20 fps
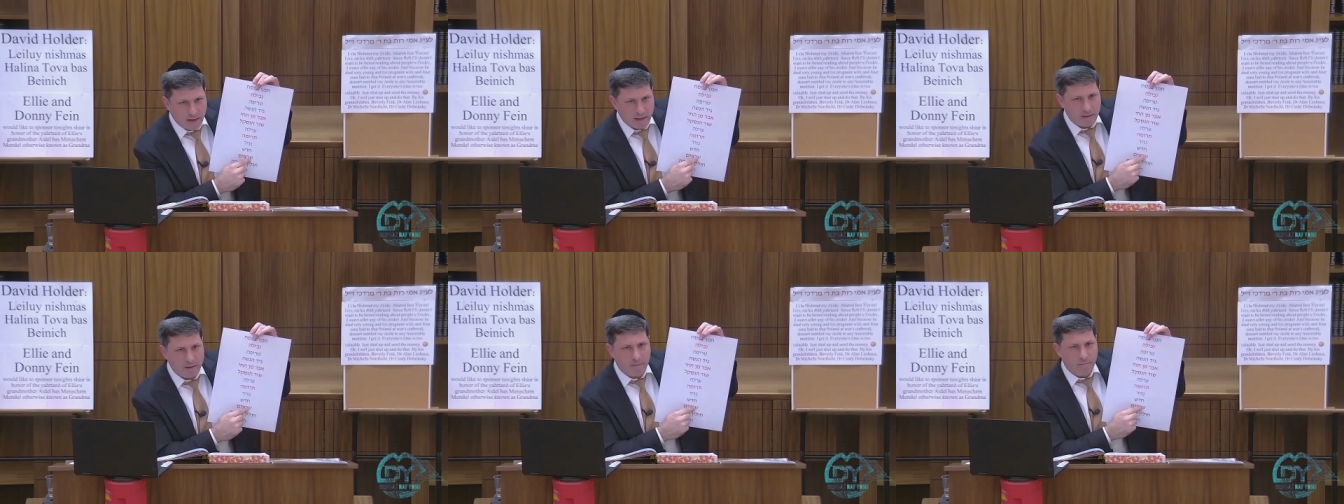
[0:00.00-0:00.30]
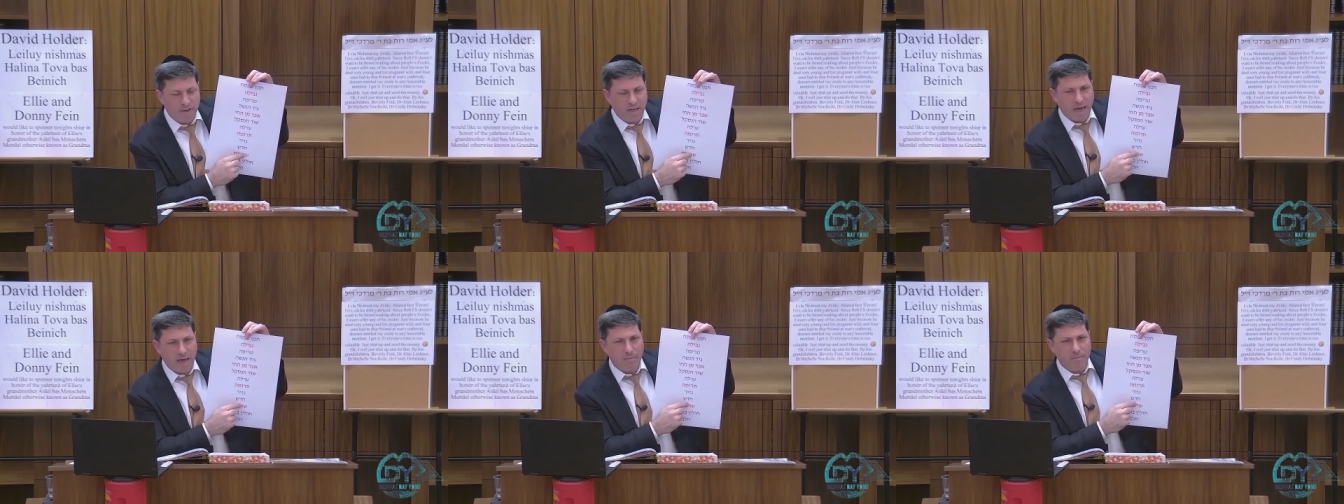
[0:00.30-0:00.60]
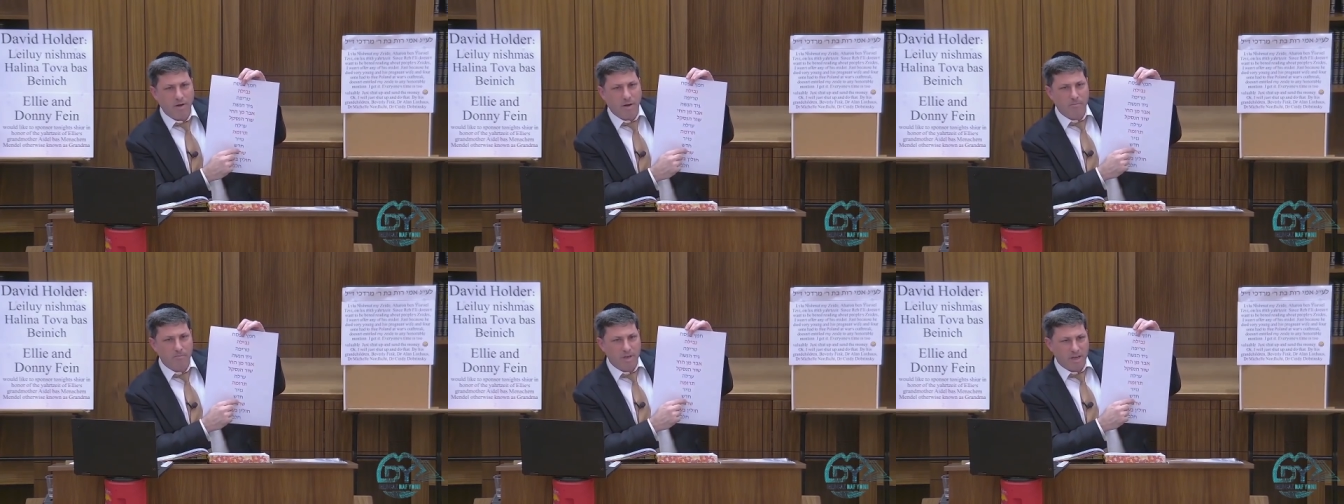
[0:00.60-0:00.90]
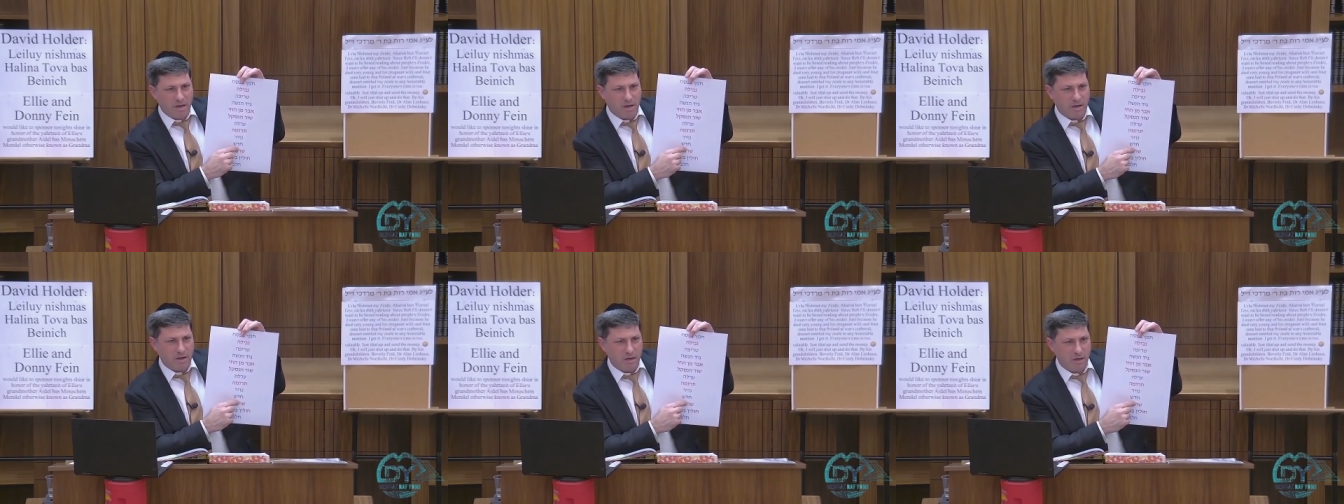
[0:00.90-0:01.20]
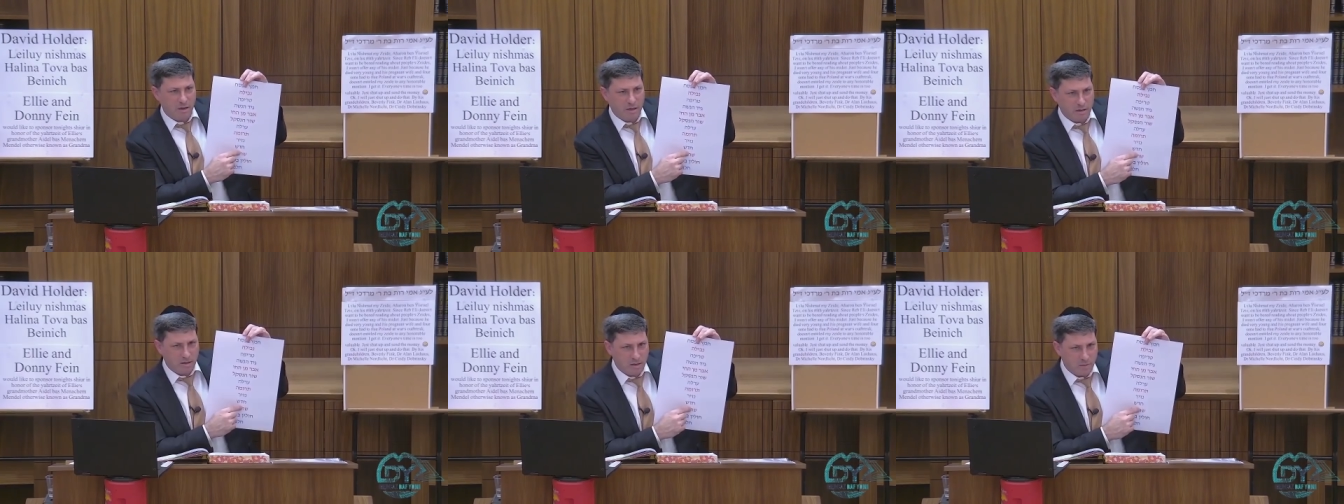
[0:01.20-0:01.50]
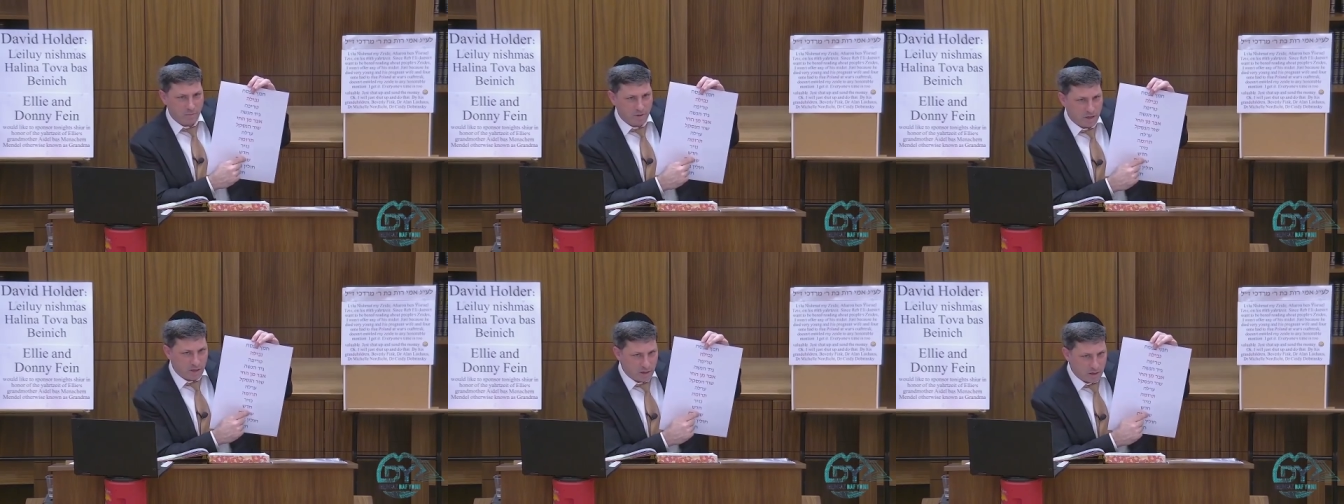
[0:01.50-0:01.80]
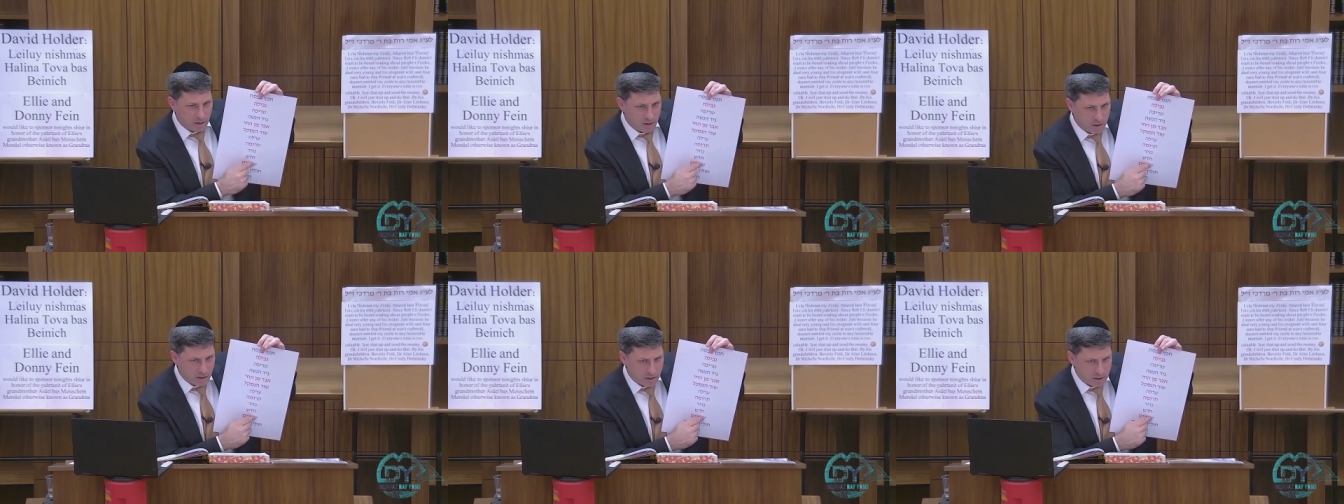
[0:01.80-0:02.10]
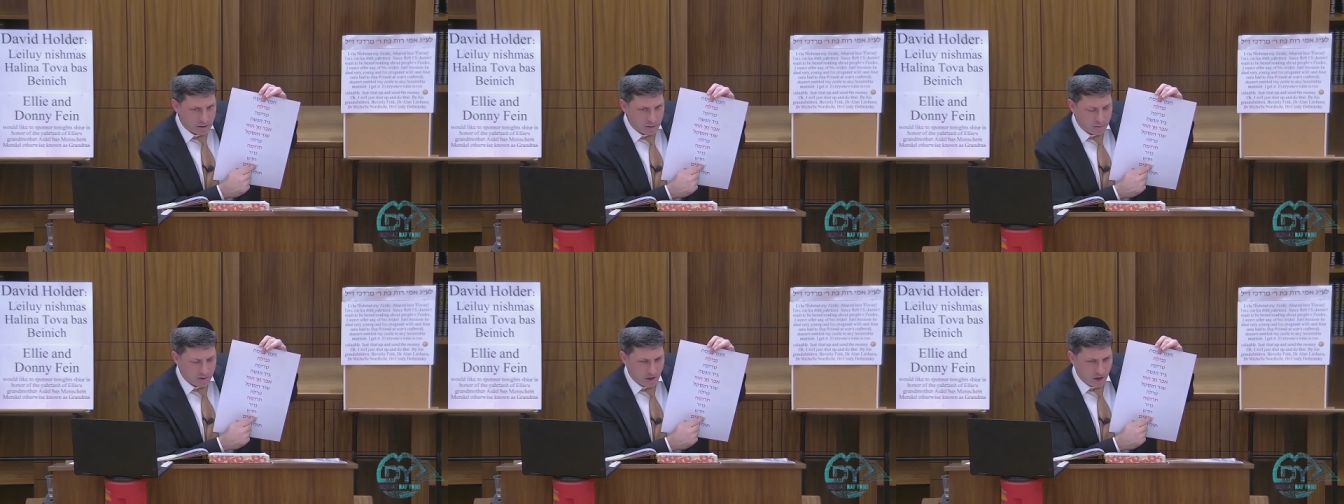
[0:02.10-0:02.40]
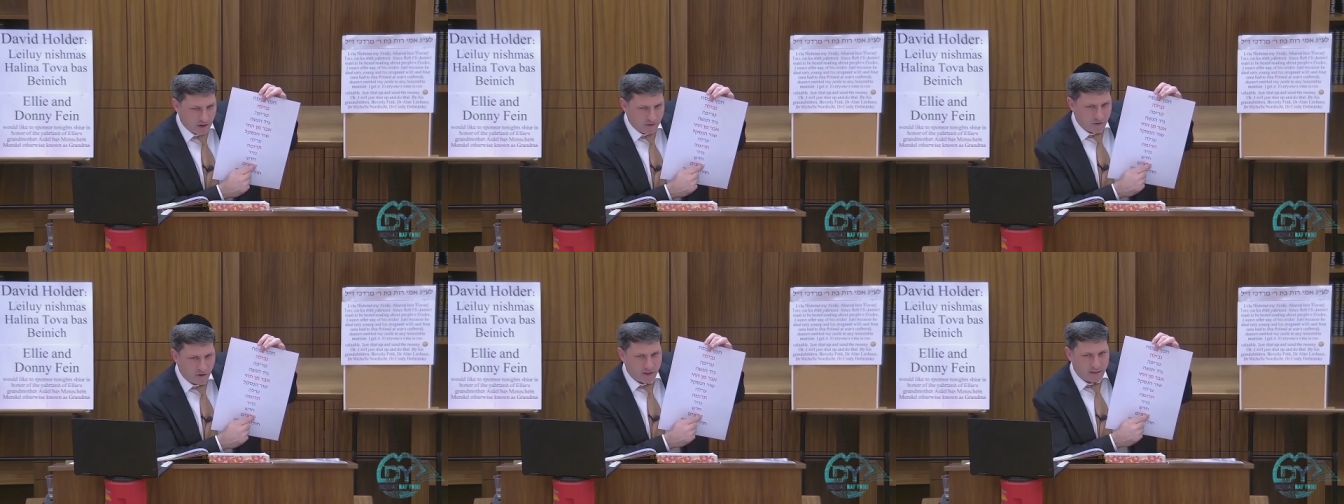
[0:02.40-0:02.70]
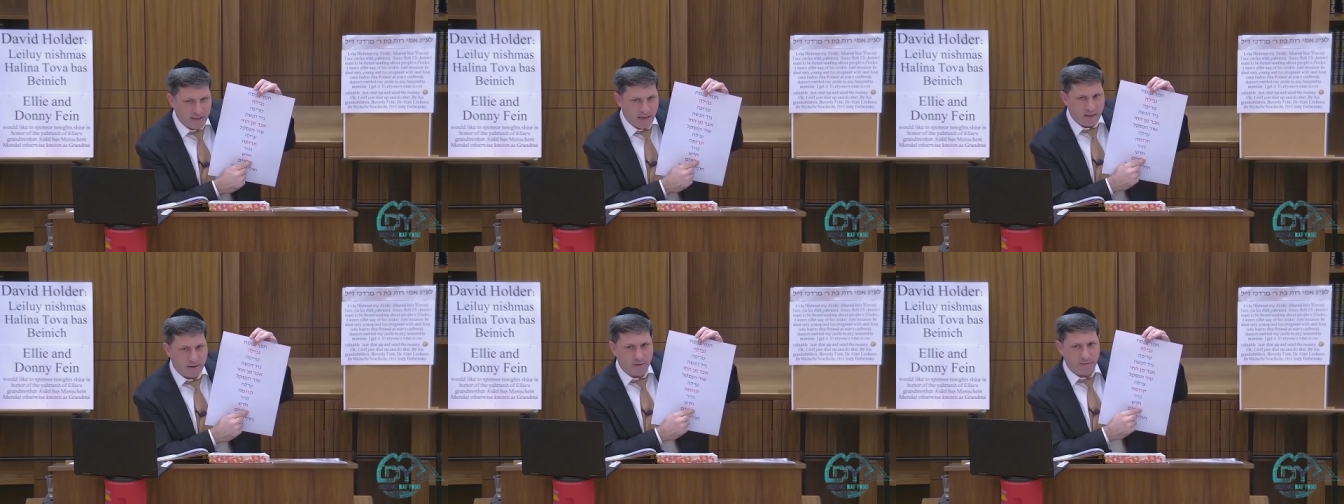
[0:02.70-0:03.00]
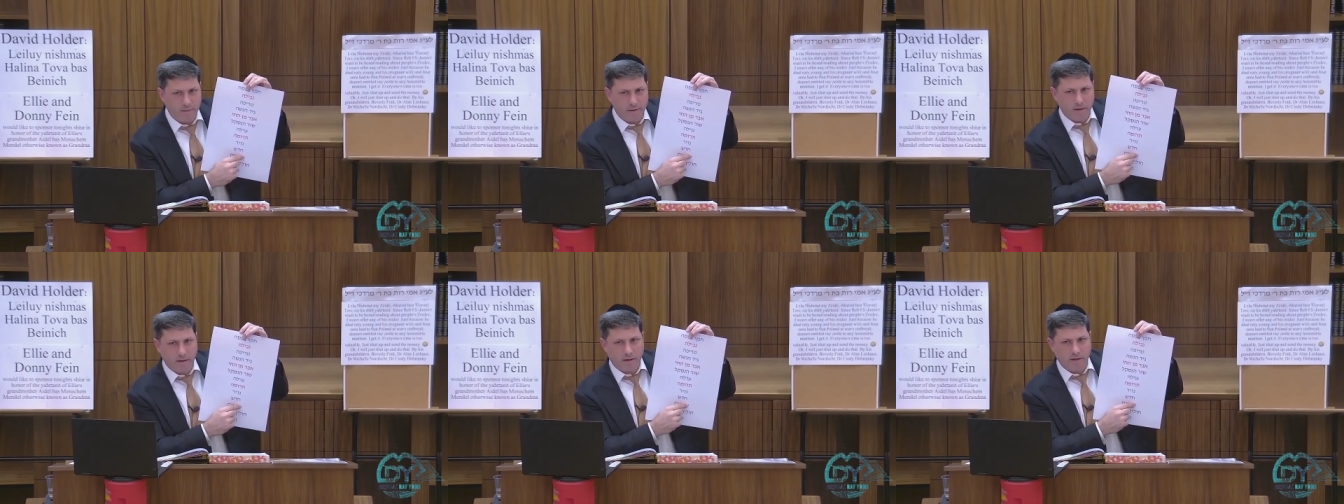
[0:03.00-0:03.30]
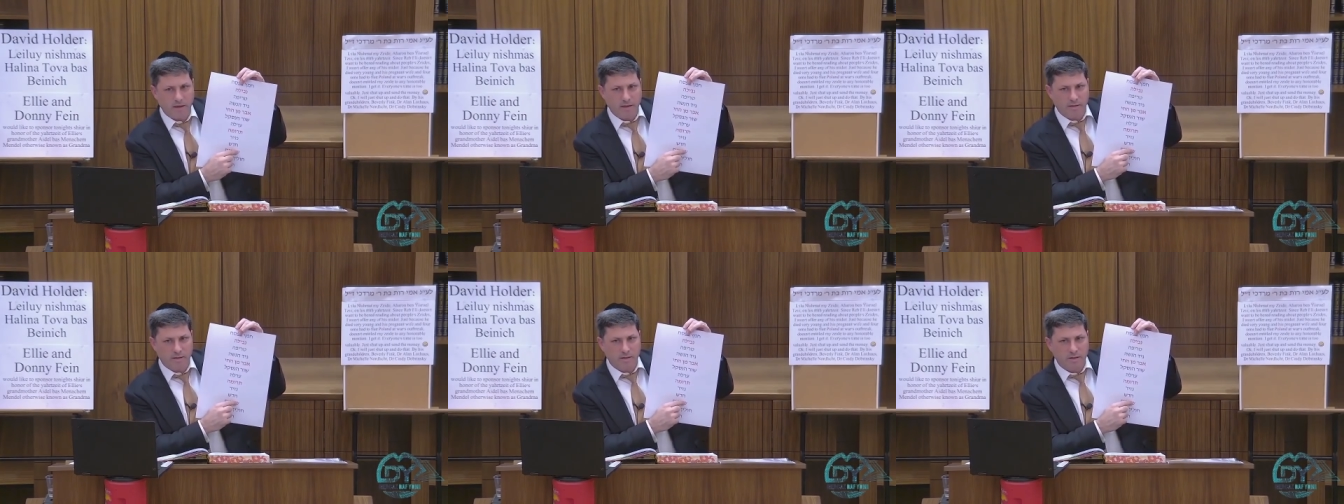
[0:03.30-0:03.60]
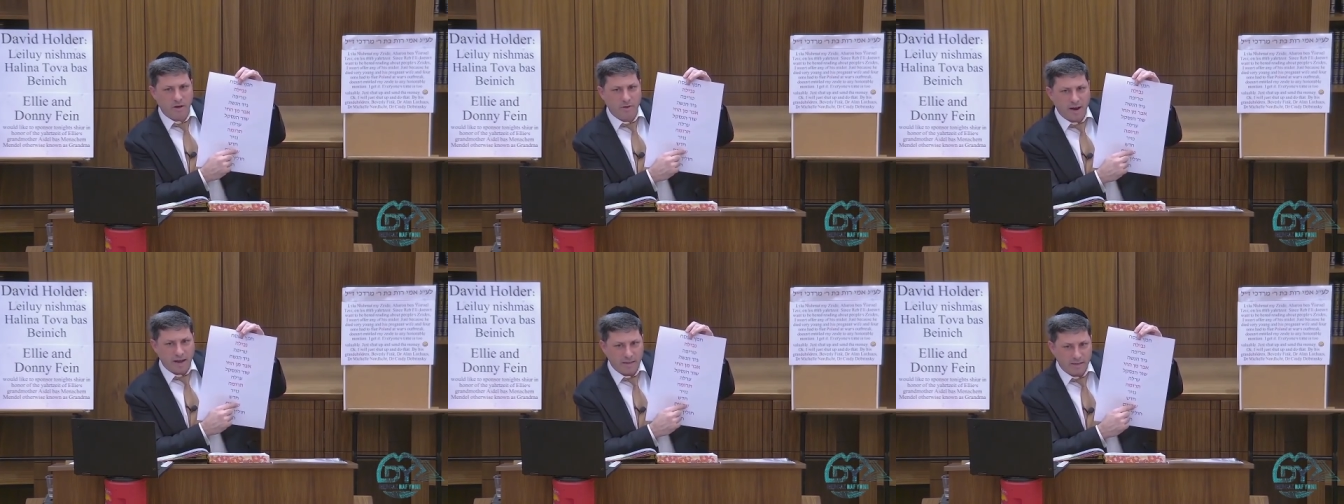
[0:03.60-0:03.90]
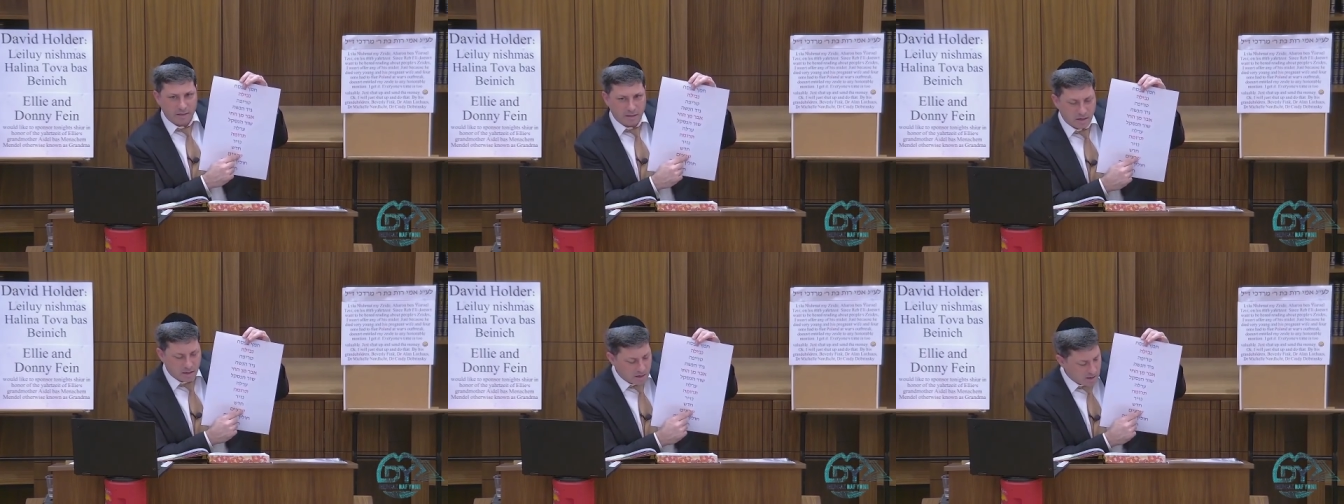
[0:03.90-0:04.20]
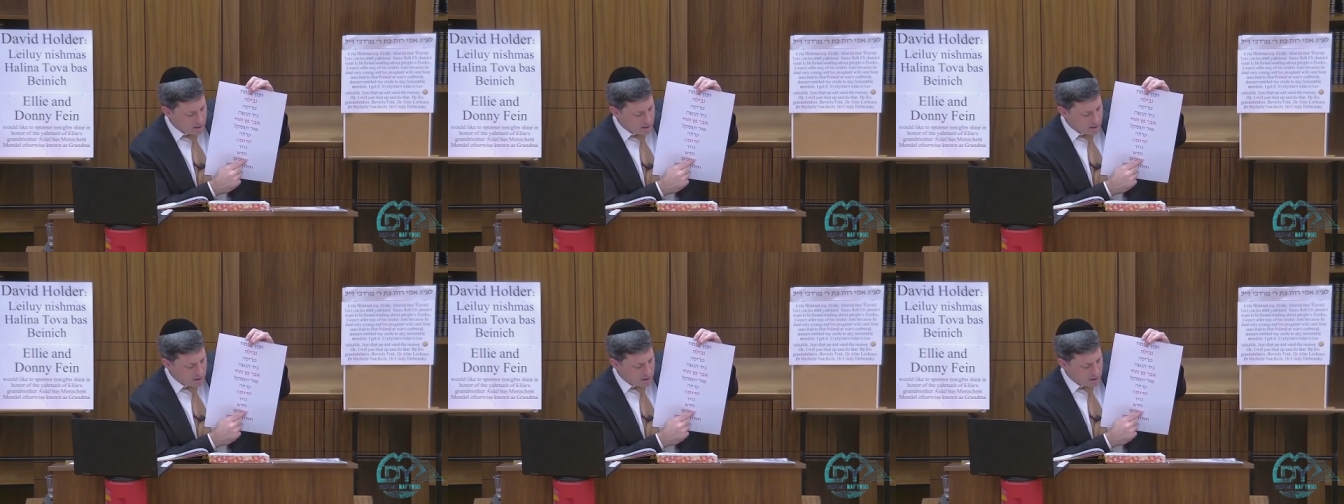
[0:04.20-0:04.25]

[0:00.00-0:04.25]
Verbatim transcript: and it became a minug to be to be over on that uh, isa deraisa.